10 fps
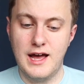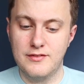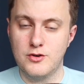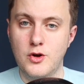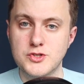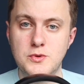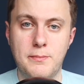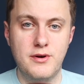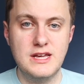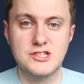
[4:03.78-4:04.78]
and they're also
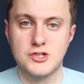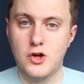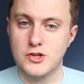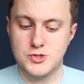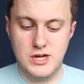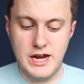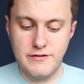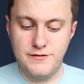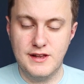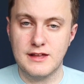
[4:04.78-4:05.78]
pretty solid, so you never
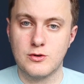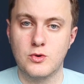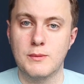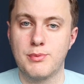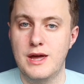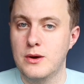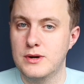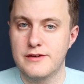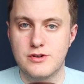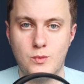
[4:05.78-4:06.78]
feel like they're going to break
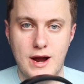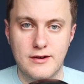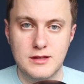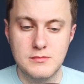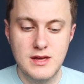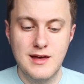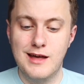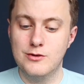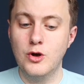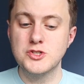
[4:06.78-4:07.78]
whenever you're wearing them.
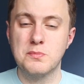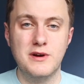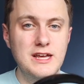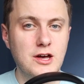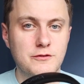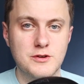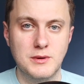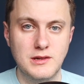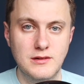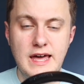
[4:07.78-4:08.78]
And they're also pretty
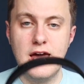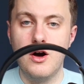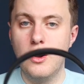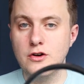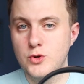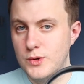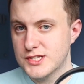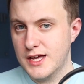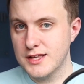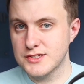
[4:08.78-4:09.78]
comfortable. They are noise
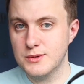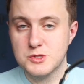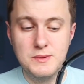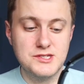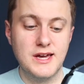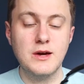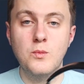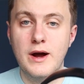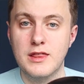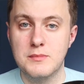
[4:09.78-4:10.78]
cancelling, which means I can
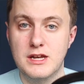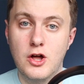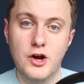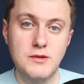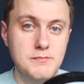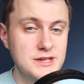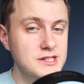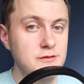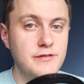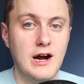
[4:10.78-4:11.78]
wear them in loud and
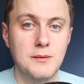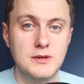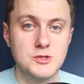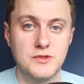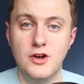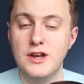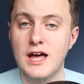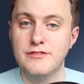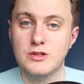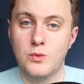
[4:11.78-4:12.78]
busy environments without
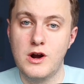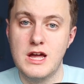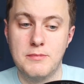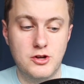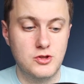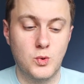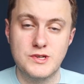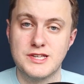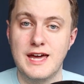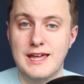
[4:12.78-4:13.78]
having to worry about
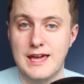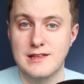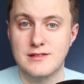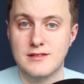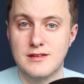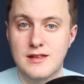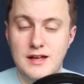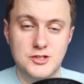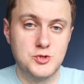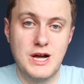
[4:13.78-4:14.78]
noise getting in
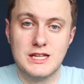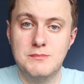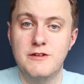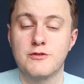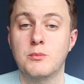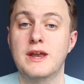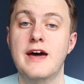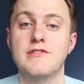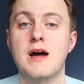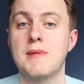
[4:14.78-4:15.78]
and distracting me from
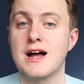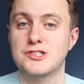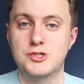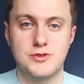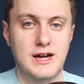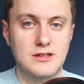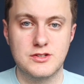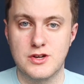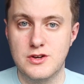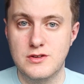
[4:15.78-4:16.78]
whatever I'm actually trying to
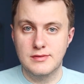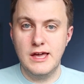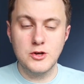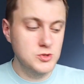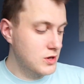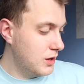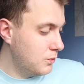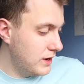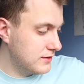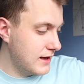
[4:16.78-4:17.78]
do. They also
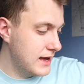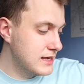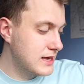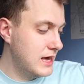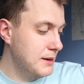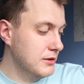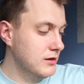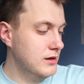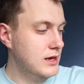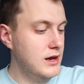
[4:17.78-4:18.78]
come with a
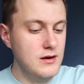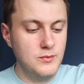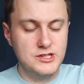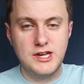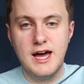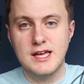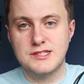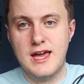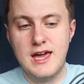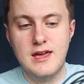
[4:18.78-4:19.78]
cable here, which
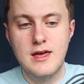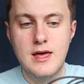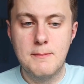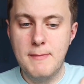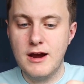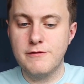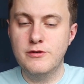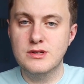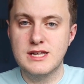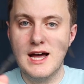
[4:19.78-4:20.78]
has a
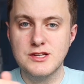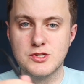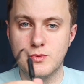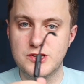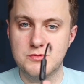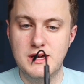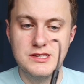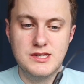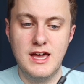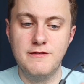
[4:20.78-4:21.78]
microphone attached, which
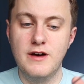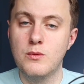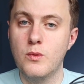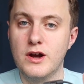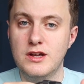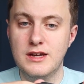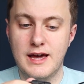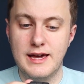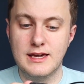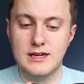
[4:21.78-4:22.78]
means that if I'm working,
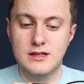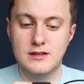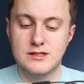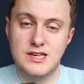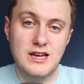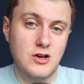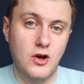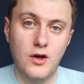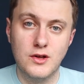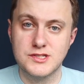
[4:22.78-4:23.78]
I can take
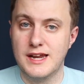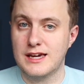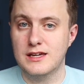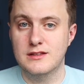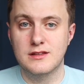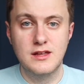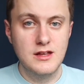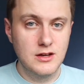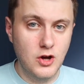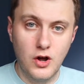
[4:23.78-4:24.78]
calls and I can
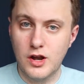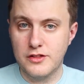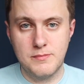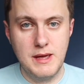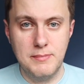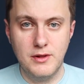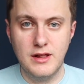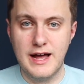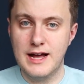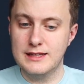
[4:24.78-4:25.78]
call other
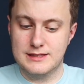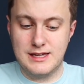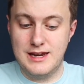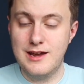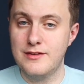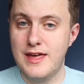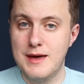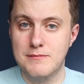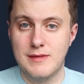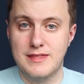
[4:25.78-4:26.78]
people and can hear
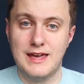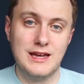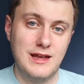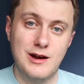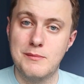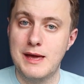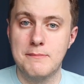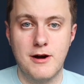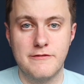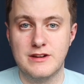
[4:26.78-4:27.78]
them and they can hear me
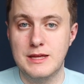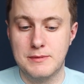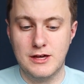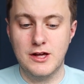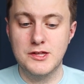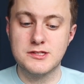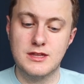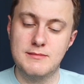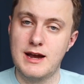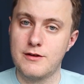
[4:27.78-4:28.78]
perfectly because
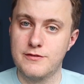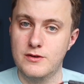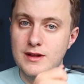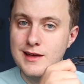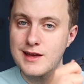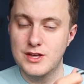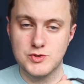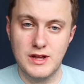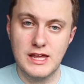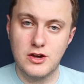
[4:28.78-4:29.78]
the microphone is
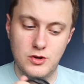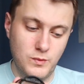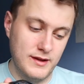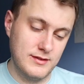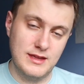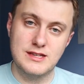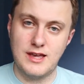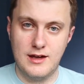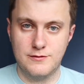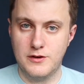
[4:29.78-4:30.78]
really good with these
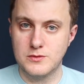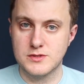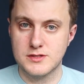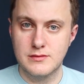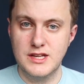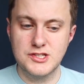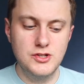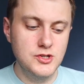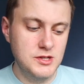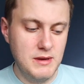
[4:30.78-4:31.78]
headphones. This can
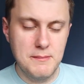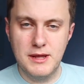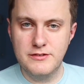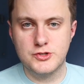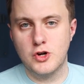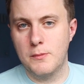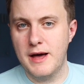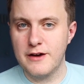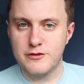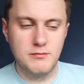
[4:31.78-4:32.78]
usually be a bit of a
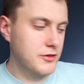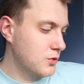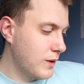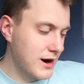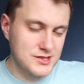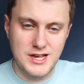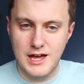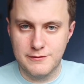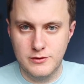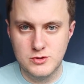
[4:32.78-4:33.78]
drawback from other wireless
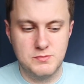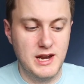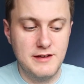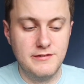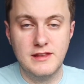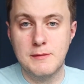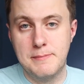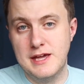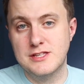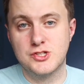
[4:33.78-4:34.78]
headphones, but I find the Beats